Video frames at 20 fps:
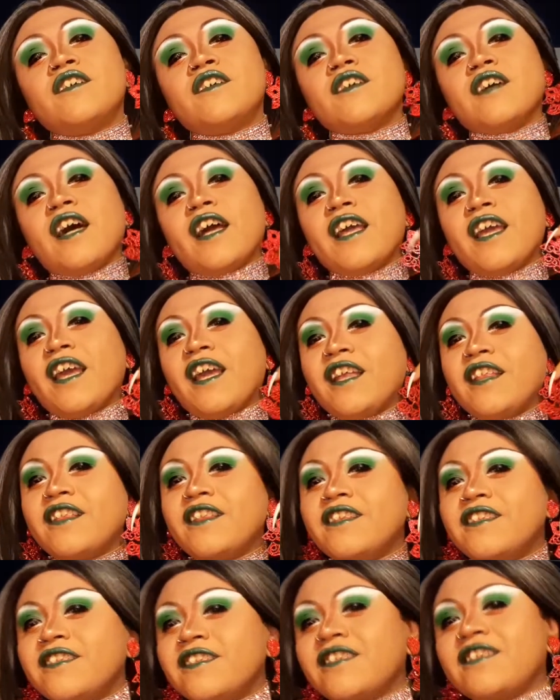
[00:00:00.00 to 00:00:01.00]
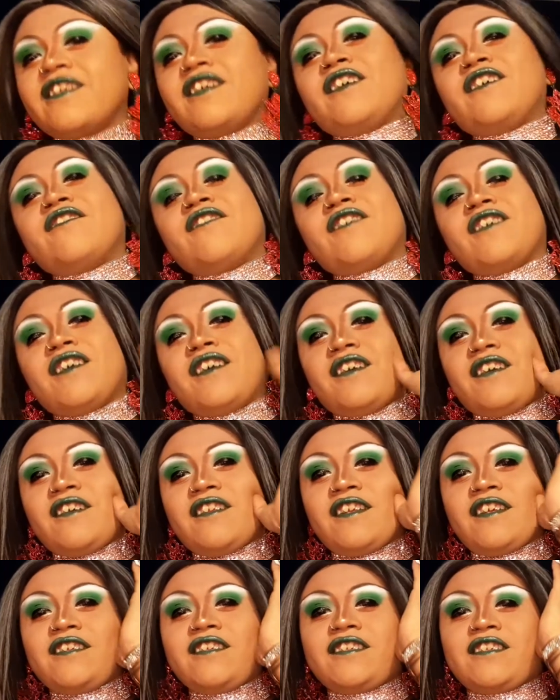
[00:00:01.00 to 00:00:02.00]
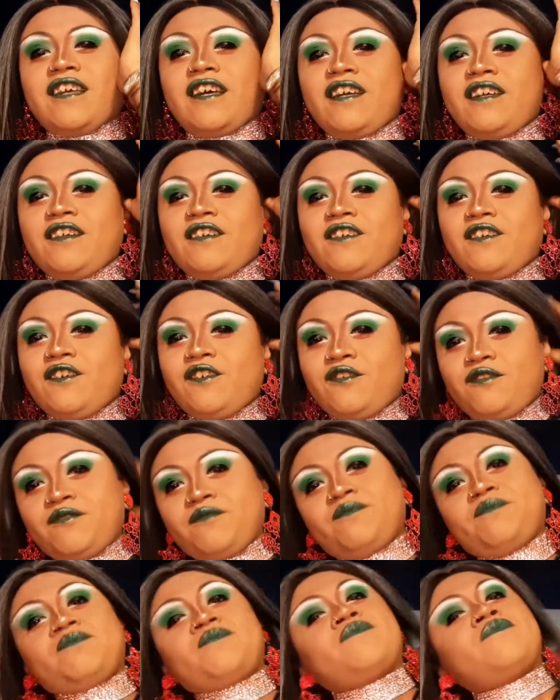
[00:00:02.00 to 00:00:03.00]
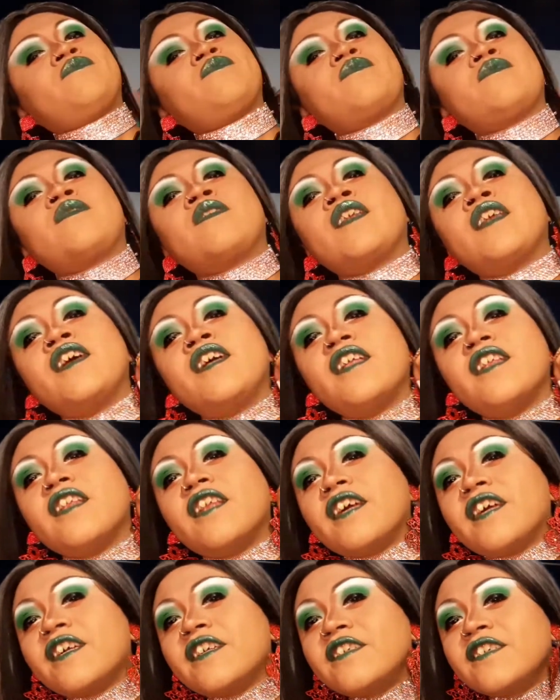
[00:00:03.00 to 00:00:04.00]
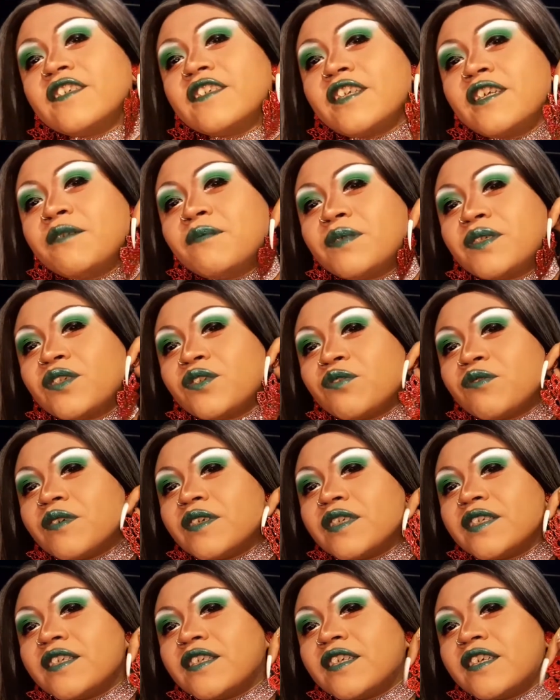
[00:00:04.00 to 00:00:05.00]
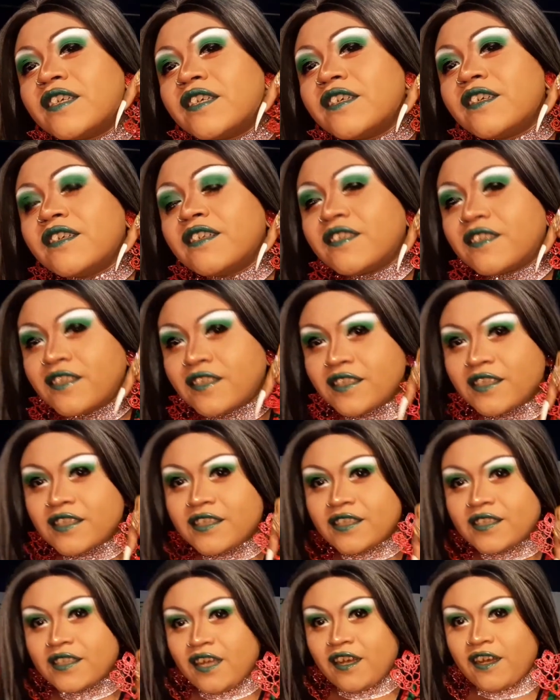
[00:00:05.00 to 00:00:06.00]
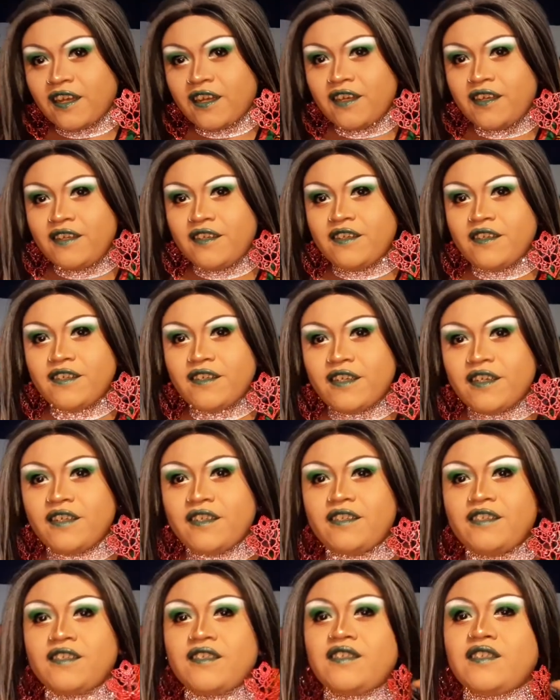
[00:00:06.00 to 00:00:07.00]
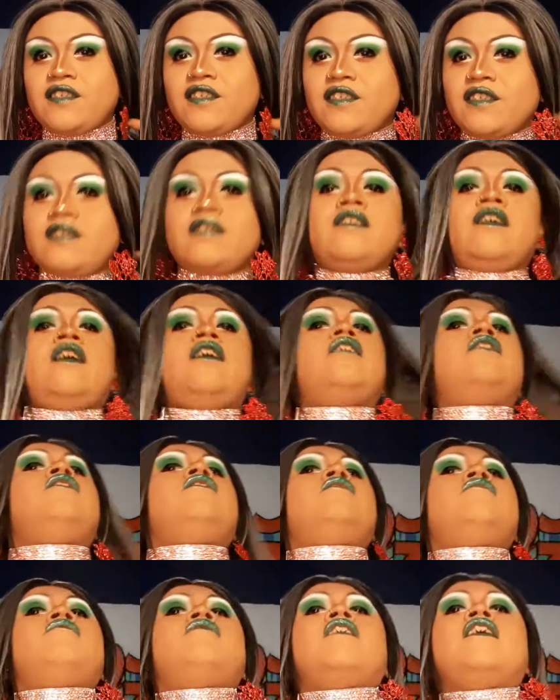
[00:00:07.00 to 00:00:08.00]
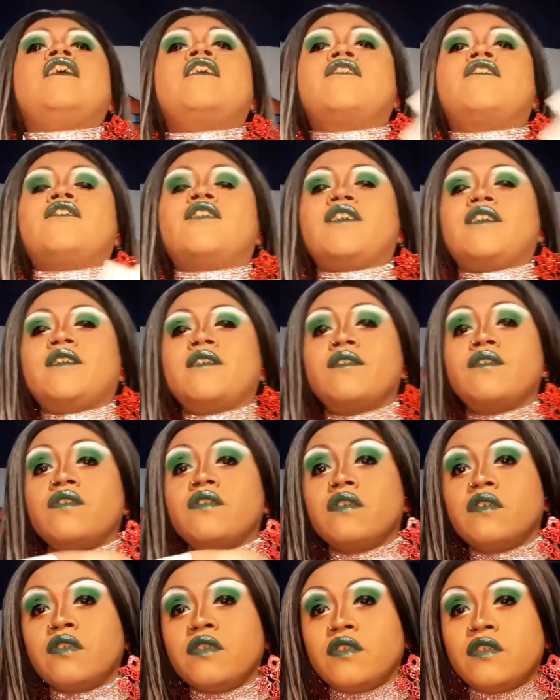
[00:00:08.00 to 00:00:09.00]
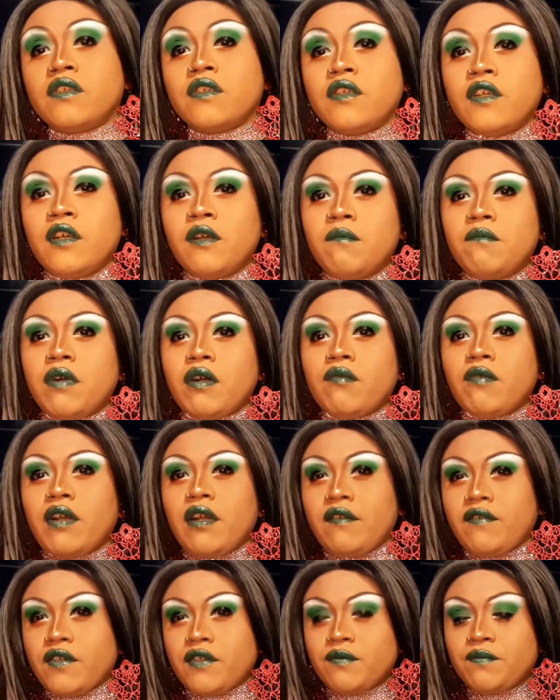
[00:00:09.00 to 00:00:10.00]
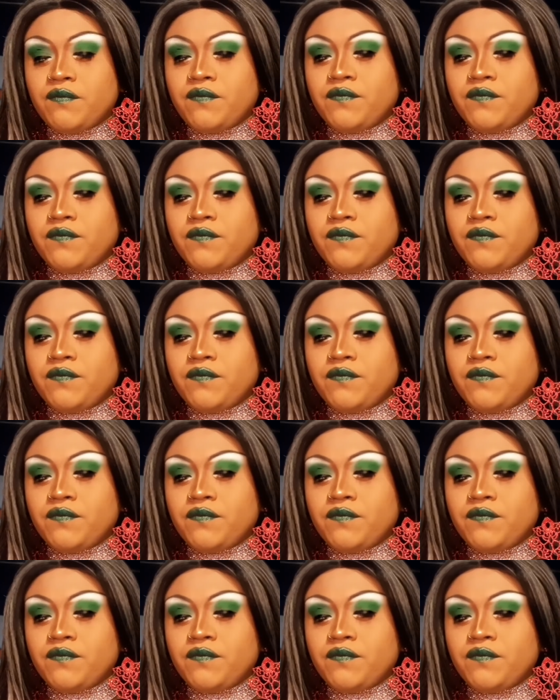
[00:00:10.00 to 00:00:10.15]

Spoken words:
I hate this earring, like side note. Like it just keeps twisting to the side and it just does not look flattering. But whatever.